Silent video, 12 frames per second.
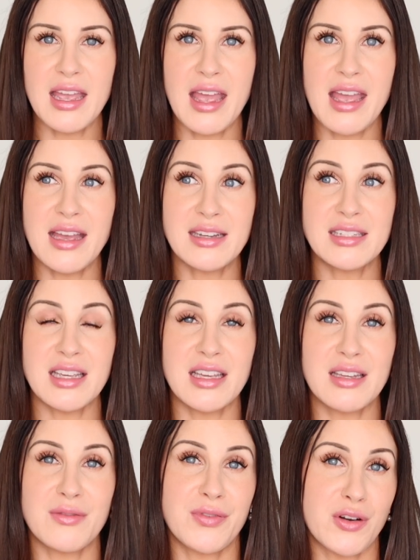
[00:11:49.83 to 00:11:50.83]
And
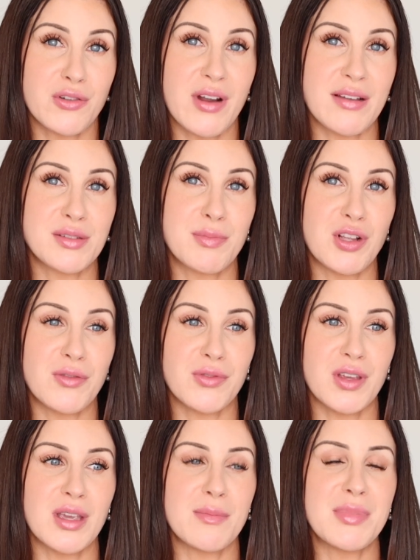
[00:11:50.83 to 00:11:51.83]
it photographs
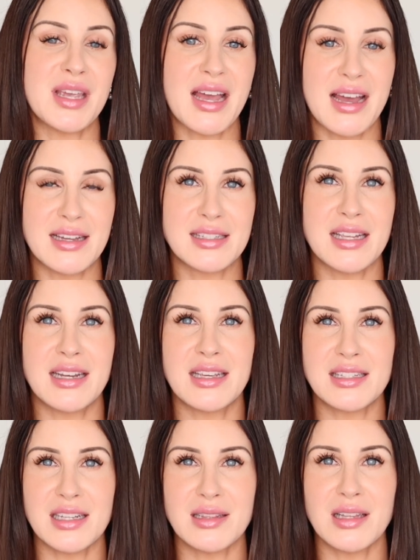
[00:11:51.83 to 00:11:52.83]
beautifully because it
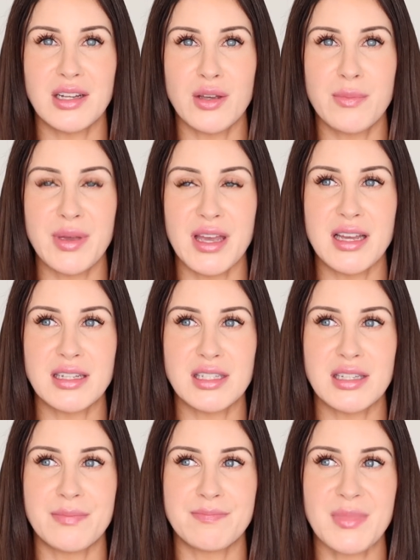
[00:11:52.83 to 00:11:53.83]
is a little bit
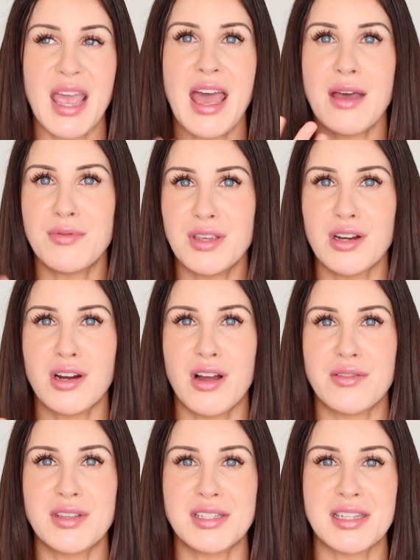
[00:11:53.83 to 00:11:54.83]
heavier
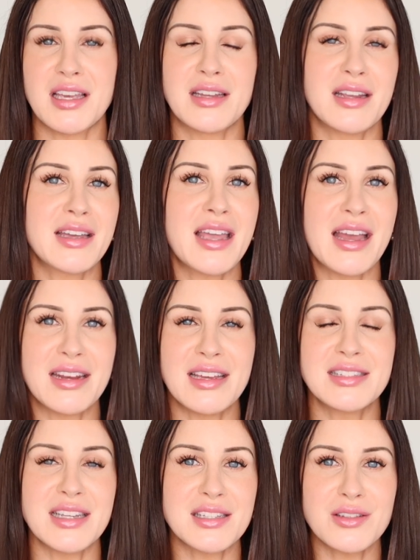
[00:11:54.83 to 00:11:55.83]
on the skin. Again,
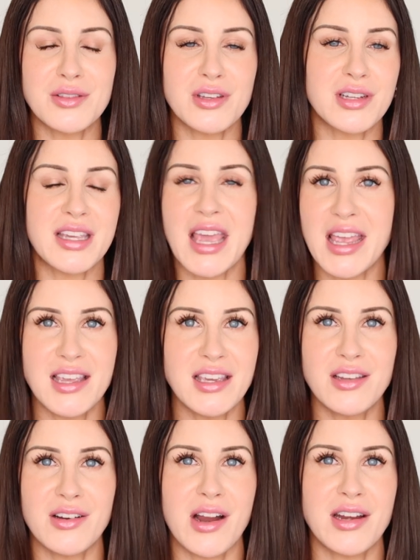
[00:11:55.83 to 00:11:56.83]
it doesn't look
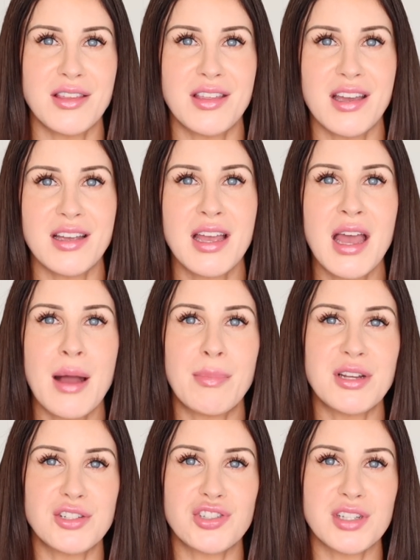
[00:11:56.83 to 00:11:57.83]
cakey or anything,
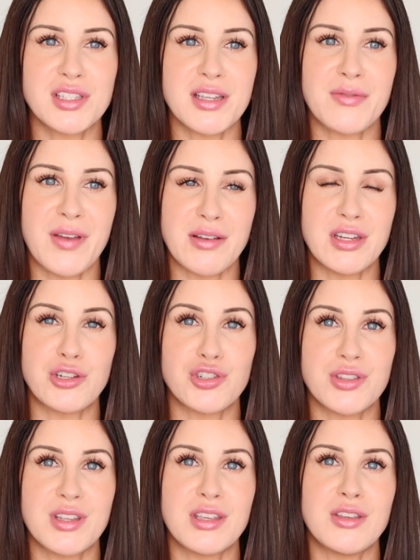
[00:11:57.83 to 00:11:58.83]
but it's just a
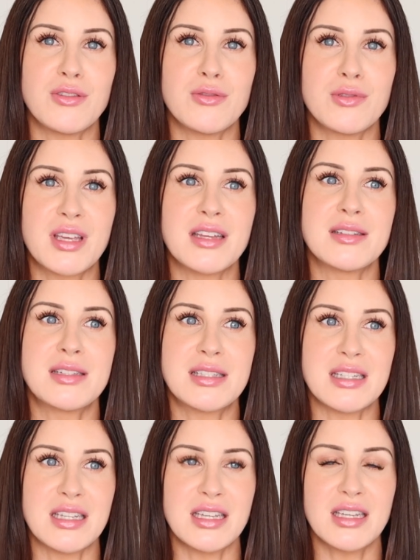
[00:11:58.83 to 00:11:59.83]
foundation that you can
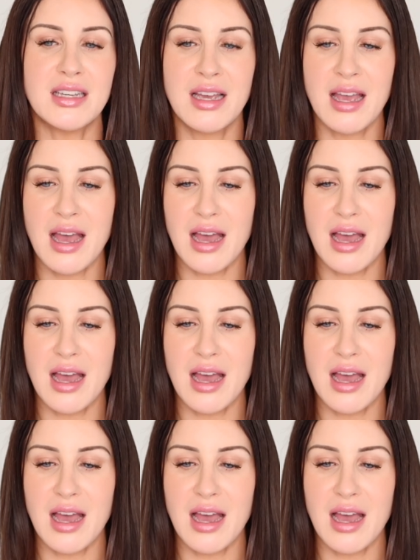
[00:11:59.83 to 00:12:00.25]
see